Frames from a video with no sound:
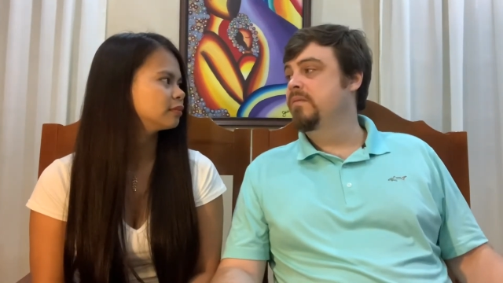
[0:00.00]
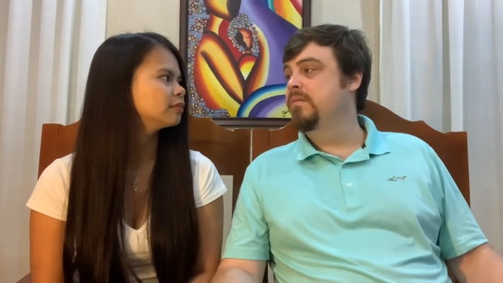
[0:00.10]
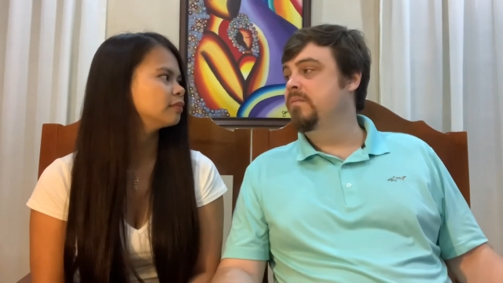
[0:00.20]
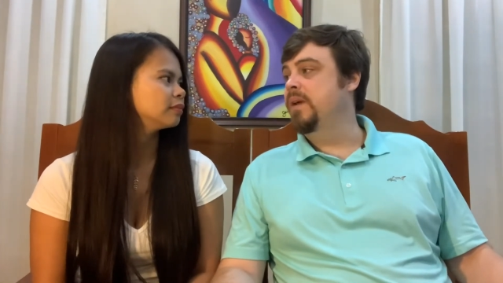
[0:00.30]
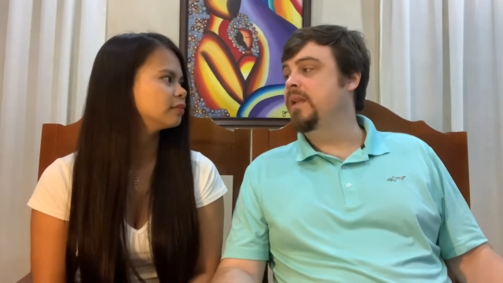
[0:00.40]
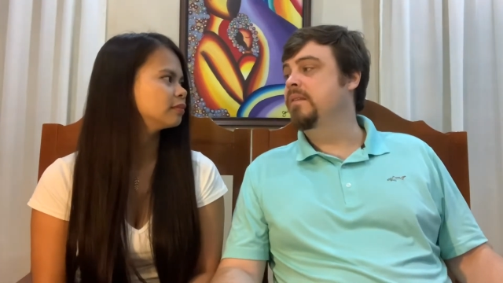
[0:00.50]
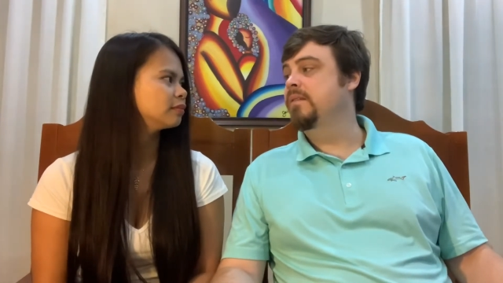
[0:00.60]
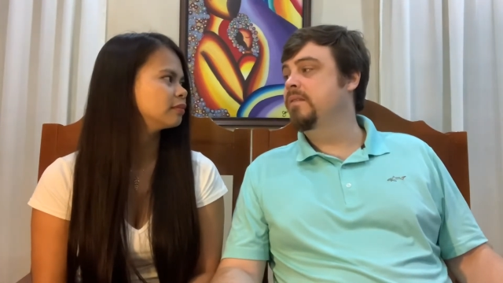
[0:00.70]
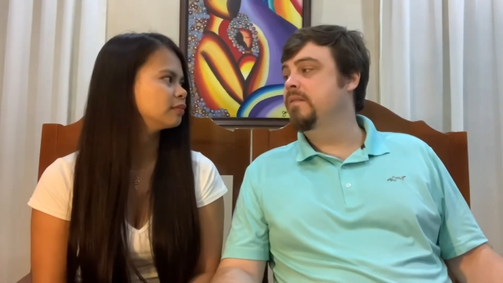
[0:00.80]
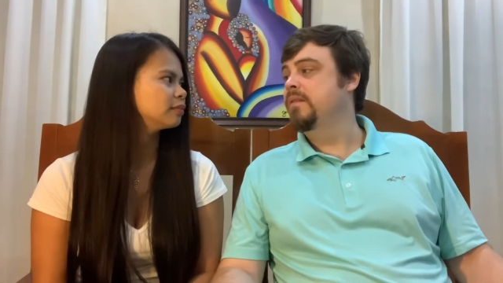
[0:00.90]
Speaker 1: But
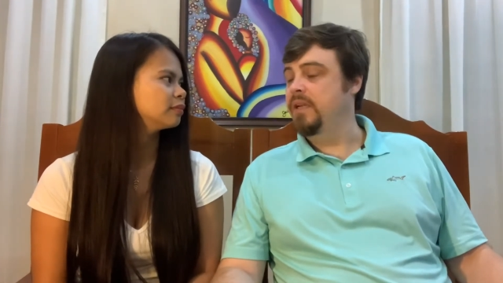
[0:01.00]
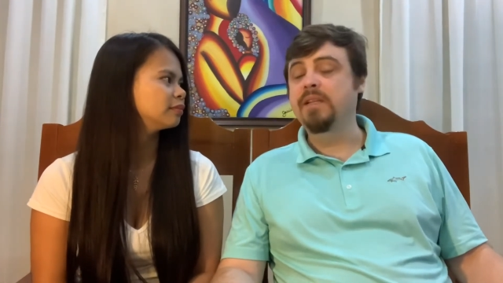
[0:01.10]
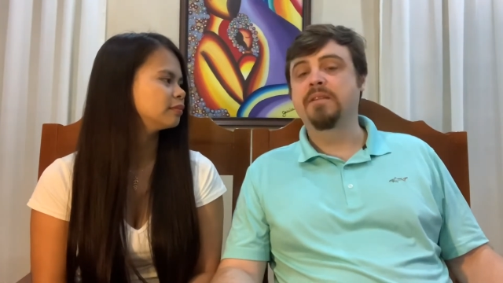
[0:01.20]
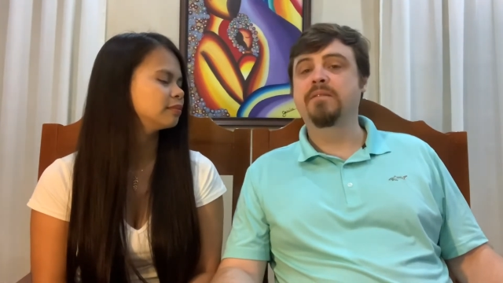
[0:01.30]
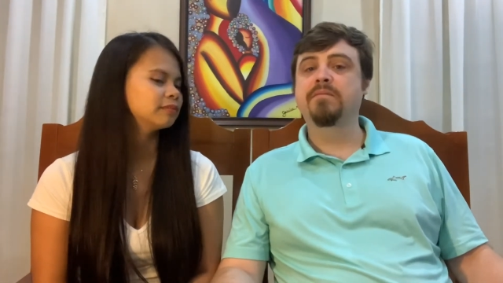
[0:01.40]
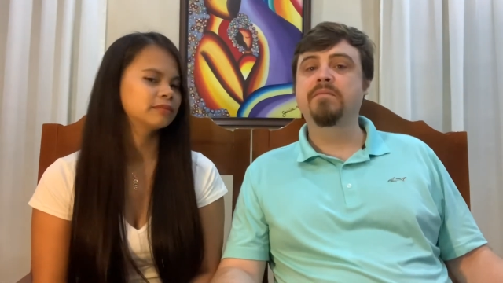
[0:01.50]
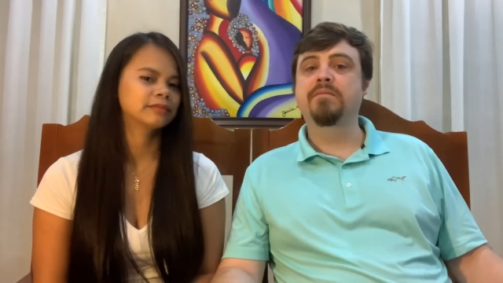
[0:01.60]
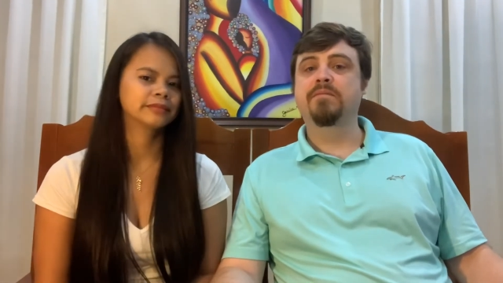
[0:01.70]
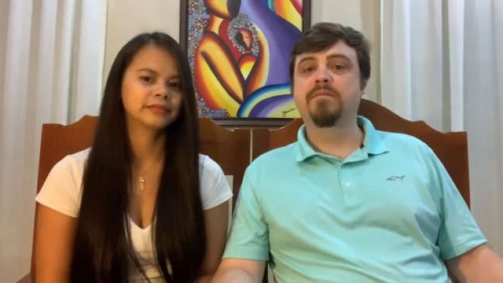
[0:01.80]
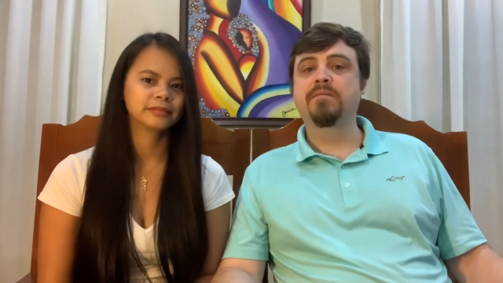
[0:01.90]
yeah,
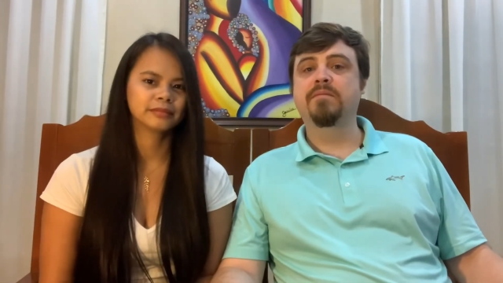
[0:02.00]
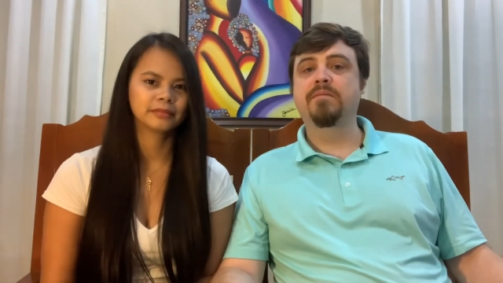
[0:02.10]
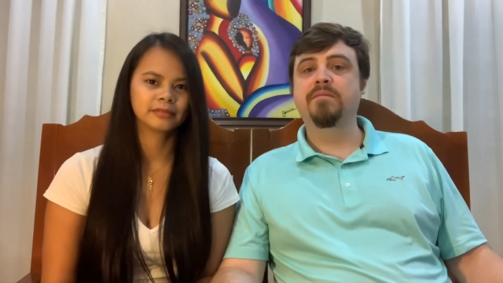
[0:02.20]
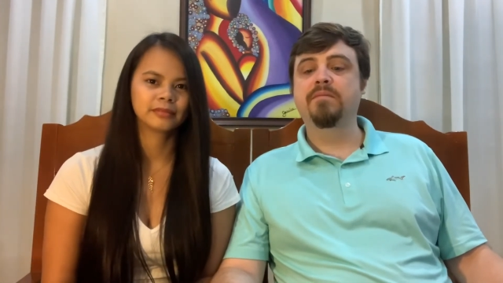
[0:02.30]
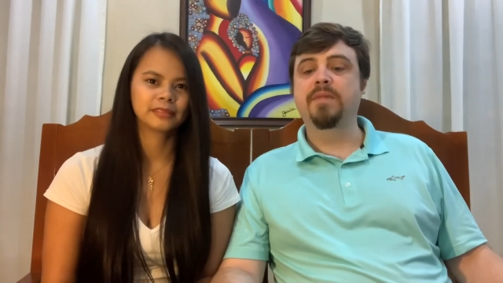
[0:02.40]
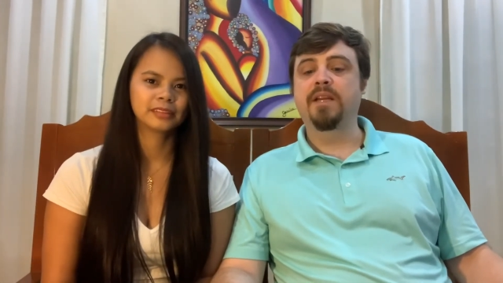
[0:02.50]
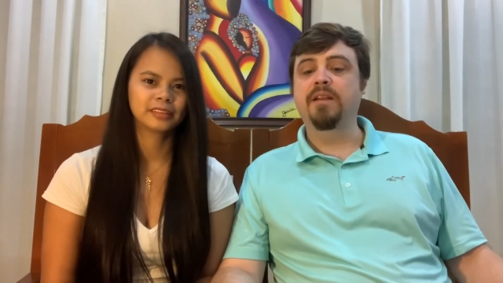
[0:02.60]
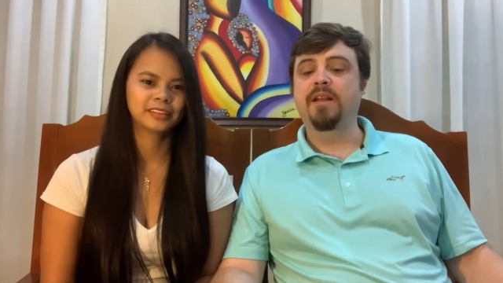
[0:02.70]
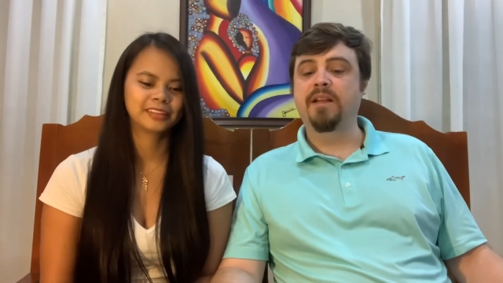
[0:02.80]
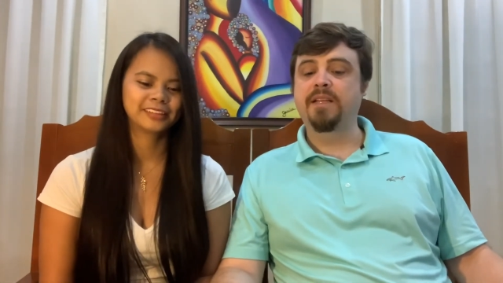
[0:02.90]
yeah,
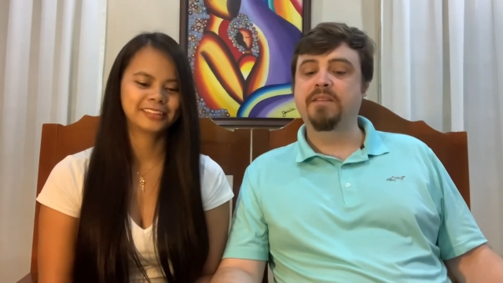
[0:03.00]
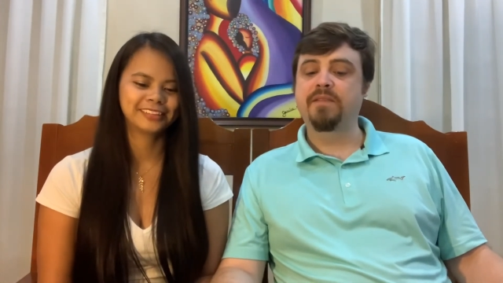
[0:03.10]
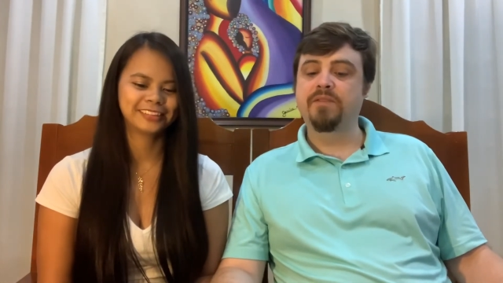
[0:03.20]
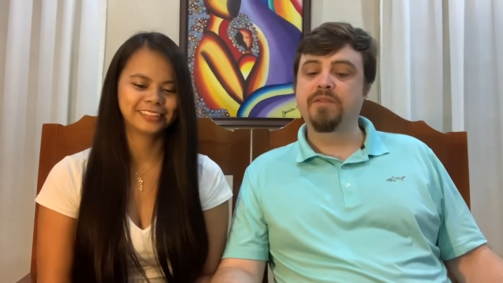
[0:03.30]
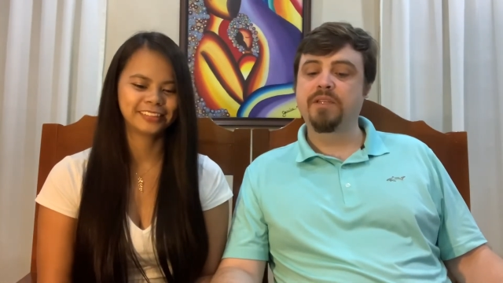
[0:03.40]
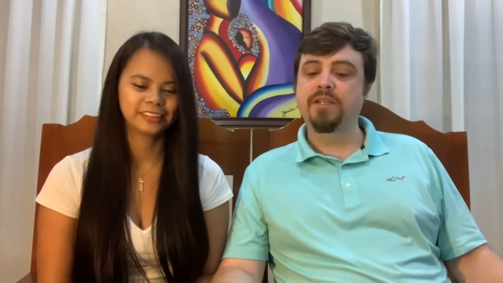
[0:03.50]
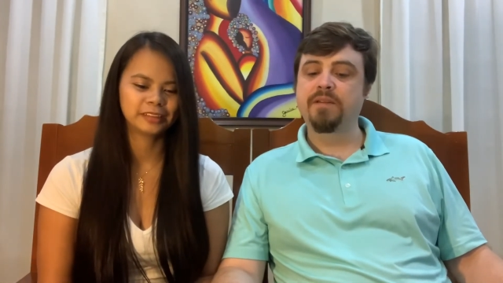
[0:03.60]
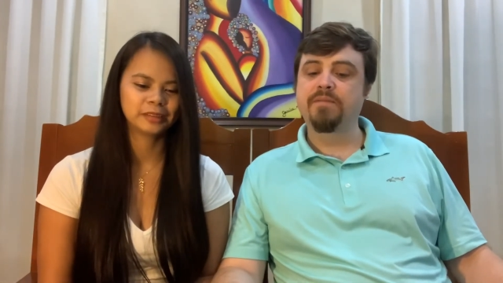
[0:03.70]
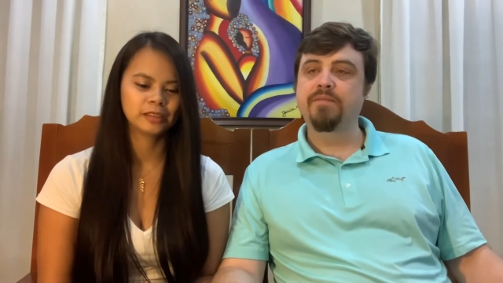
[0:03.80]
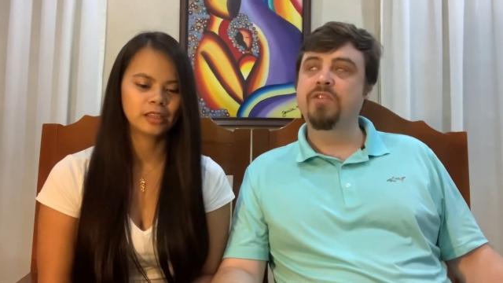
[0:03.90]
all of that stuff is really good.
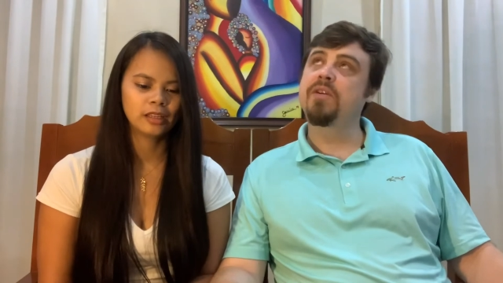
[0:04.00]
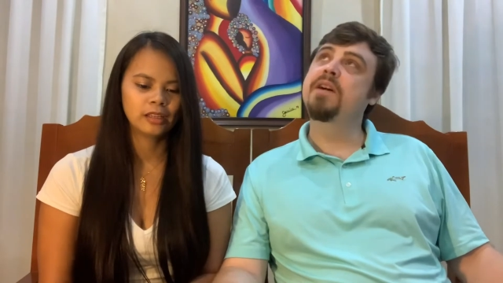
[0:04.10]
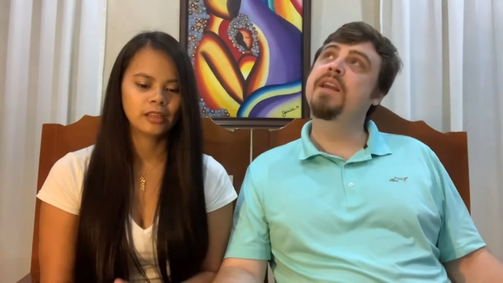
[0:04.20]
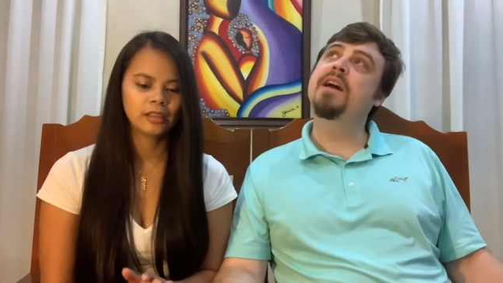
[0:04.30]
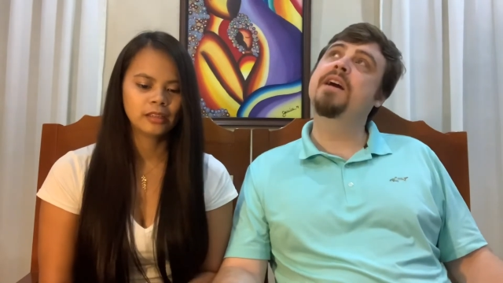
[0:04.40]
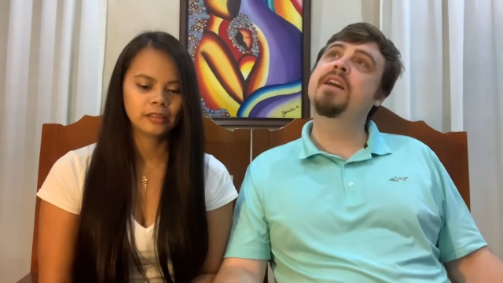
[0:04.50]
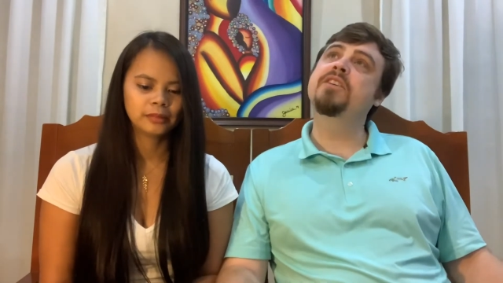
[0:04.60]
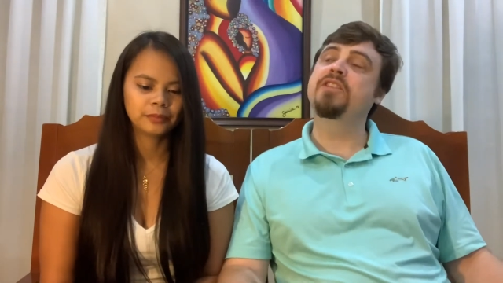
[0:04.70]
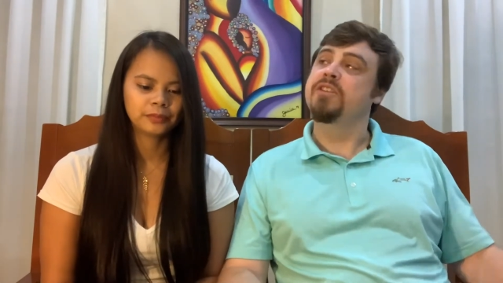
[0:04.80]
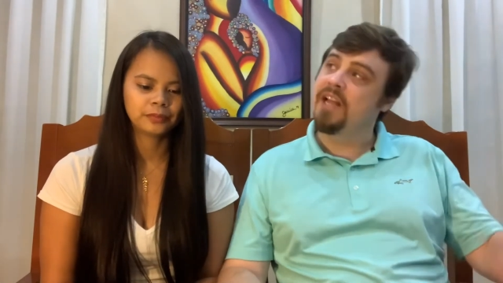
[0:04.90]
So uh, yeah, I guess
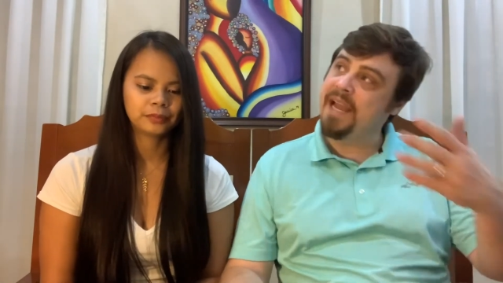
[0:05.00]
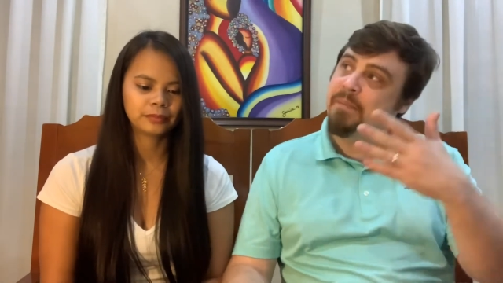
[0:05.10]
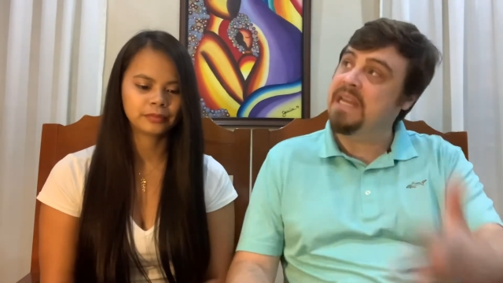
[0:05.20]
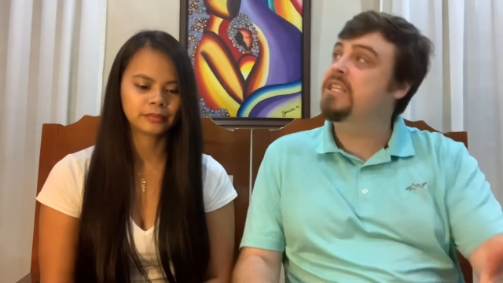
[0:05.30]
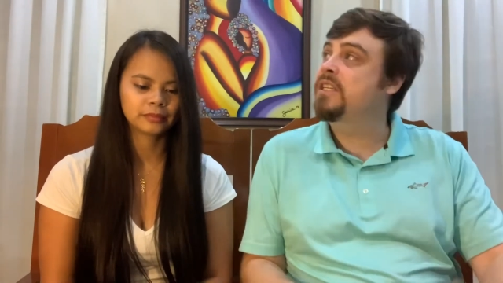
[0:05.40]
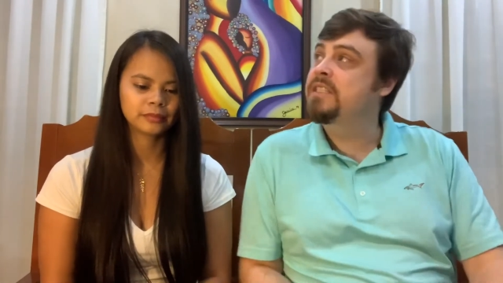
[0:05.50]
so. You like beaches,